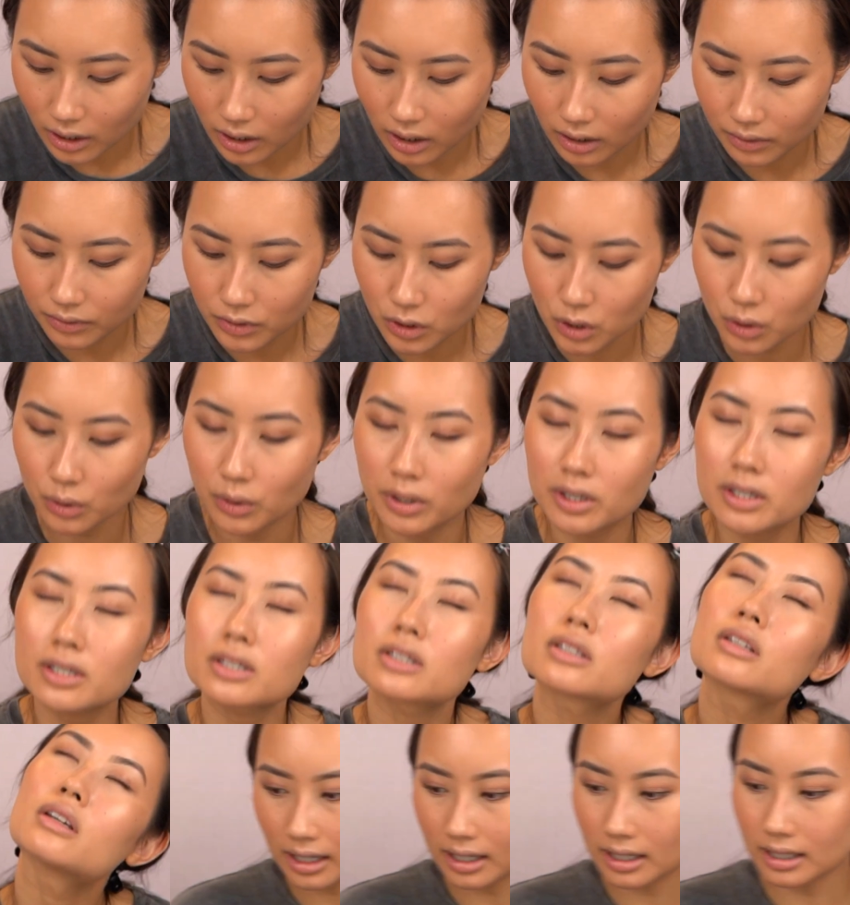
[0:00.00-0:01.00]
of
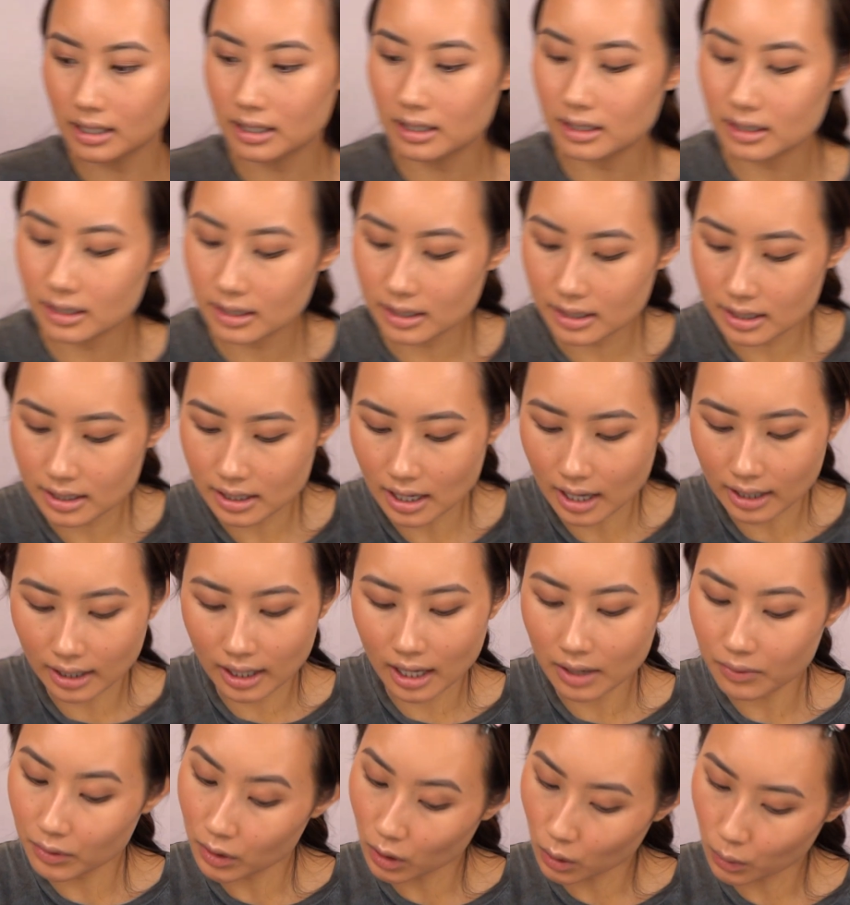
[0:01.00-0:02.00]
choice is
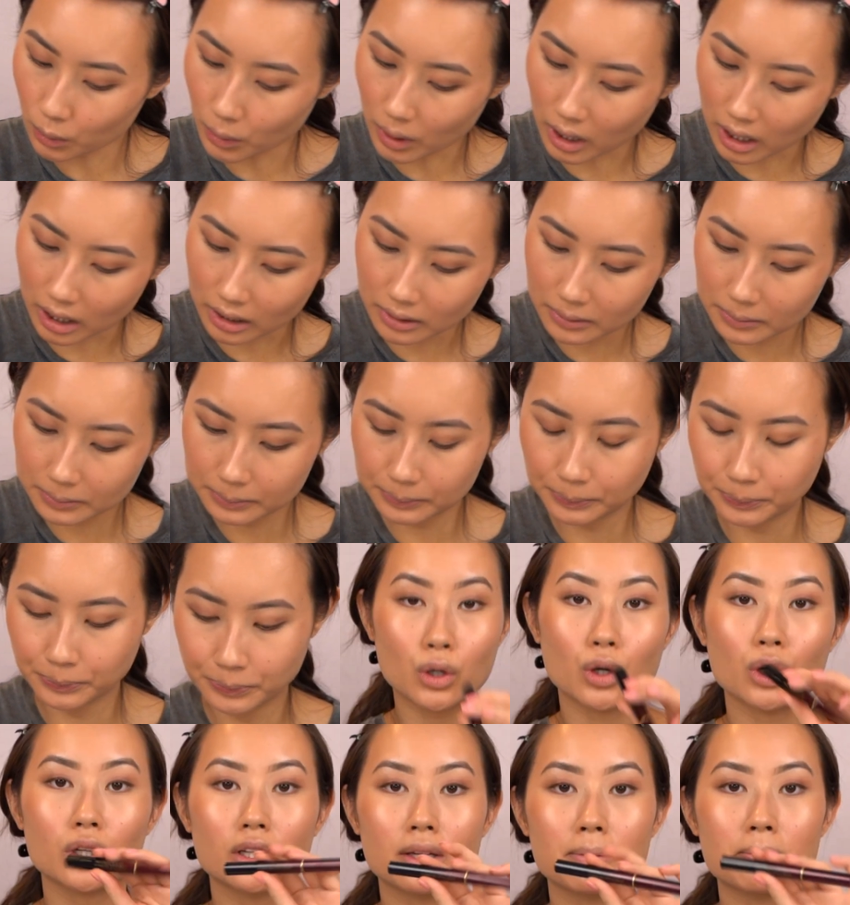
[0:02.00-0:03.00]
Kevyn Aucoin
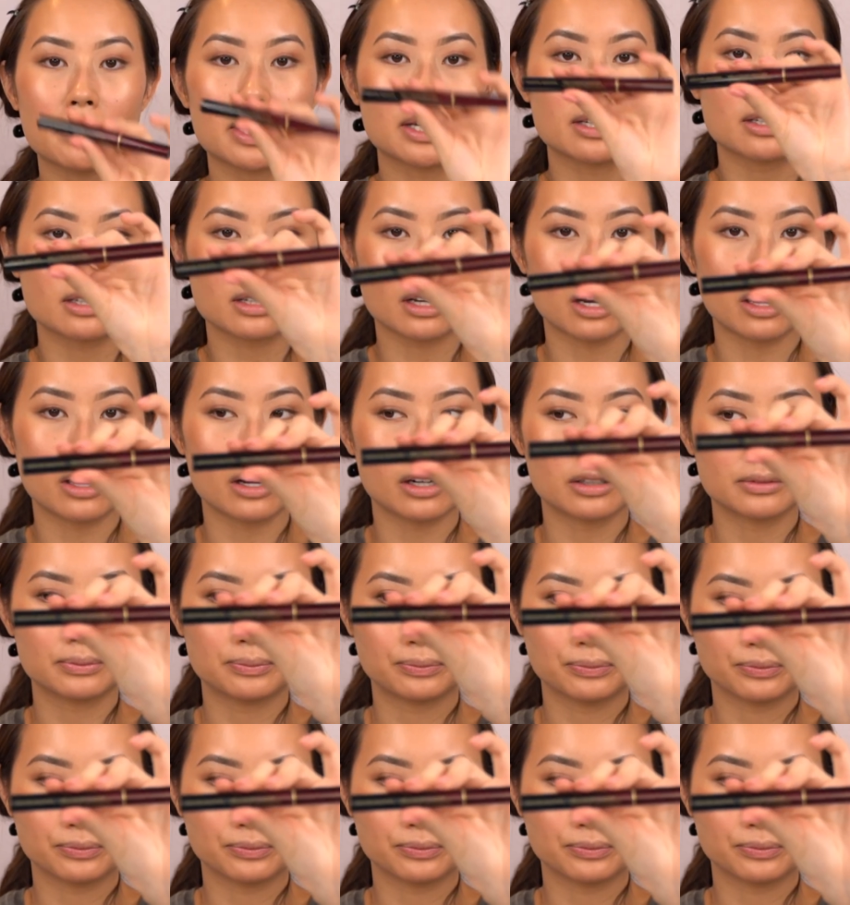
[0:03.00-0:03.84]
Curling Mascara.